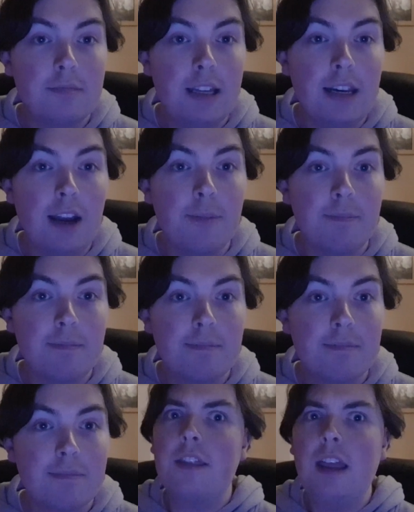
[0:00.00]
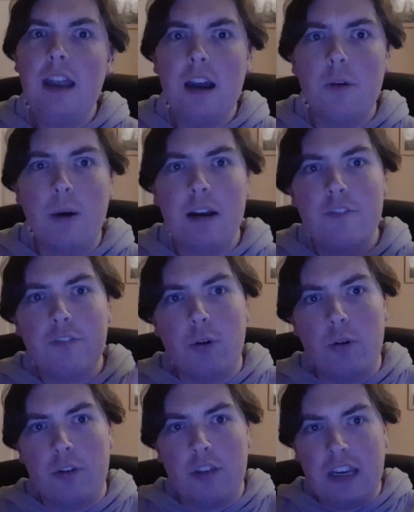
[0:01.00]
There you go. And then I went
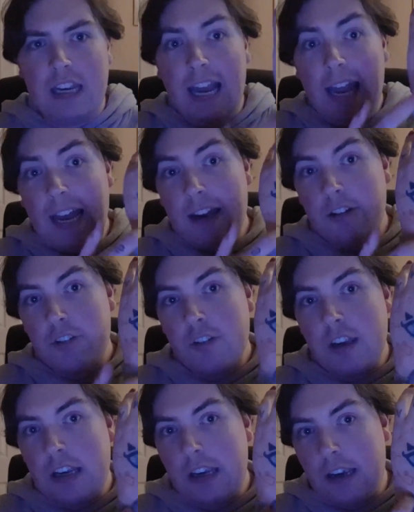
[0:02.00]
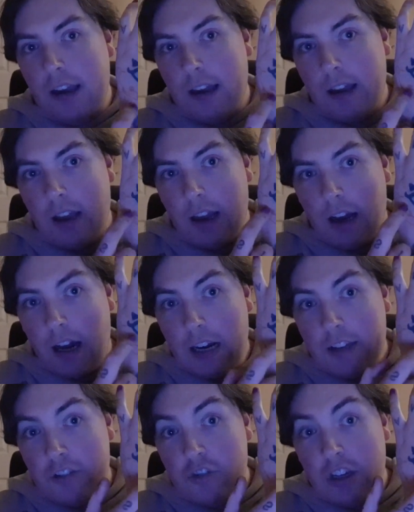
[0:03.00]
for the hand, the
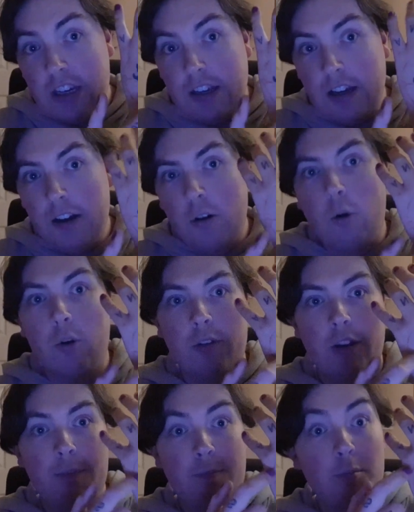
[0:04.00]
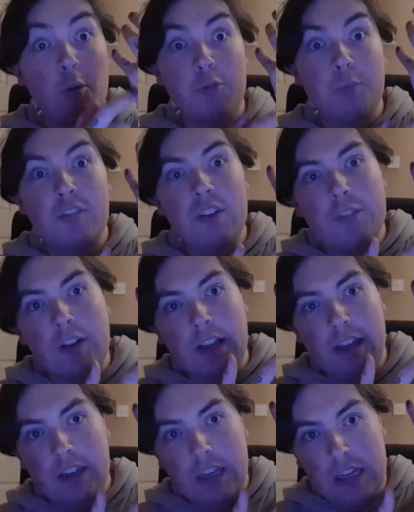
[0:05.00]
either Sheikah or the more
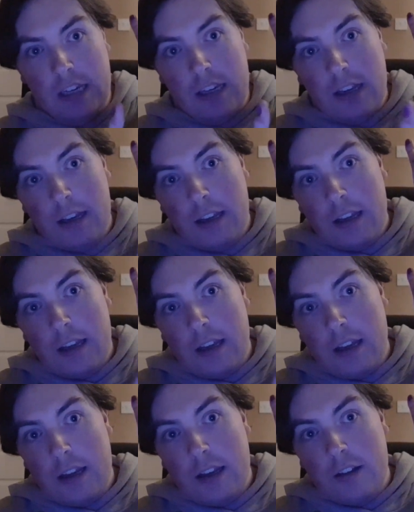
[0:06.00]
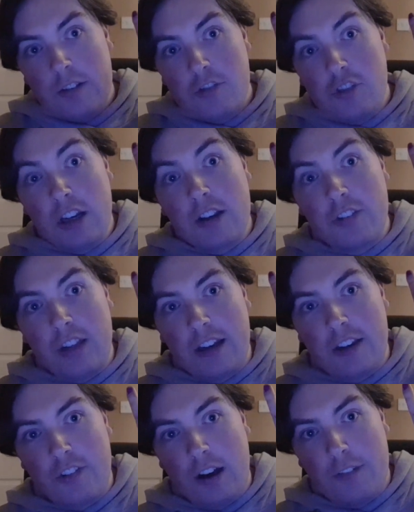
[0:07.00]
specifically the Sheikah Slate
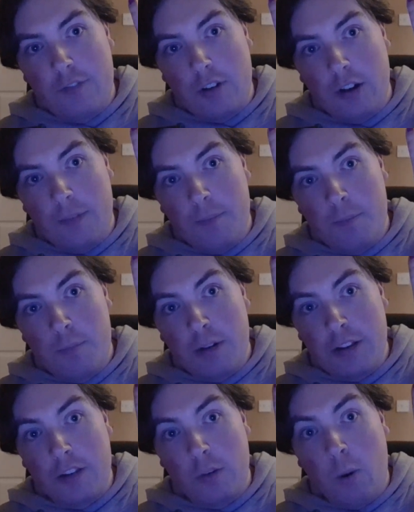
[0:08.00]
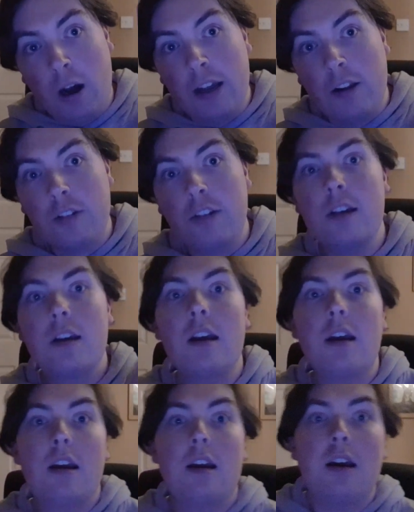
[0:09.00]
design from Breath of the Wild.
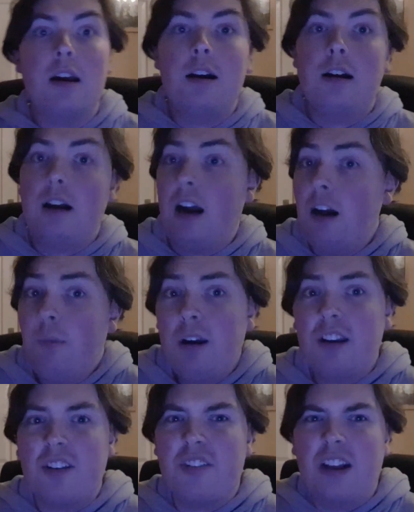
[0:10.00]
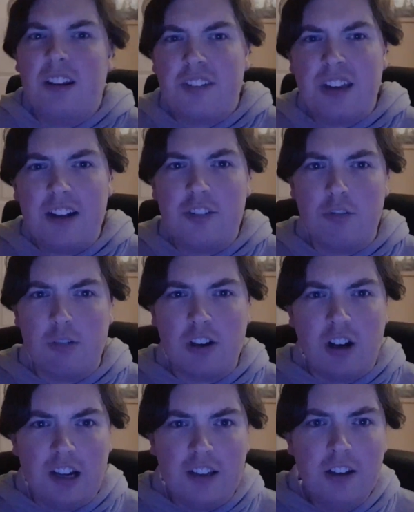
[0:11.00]
I wanted a Zelda tattoo
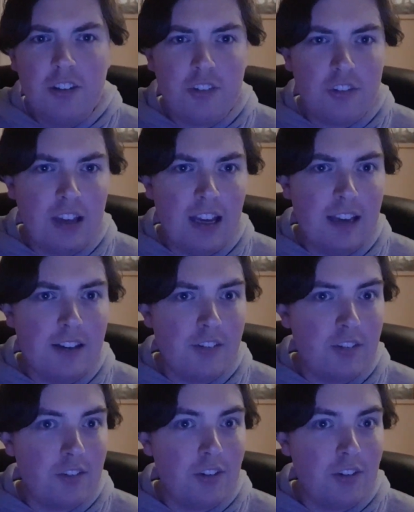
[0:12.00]
regardless, and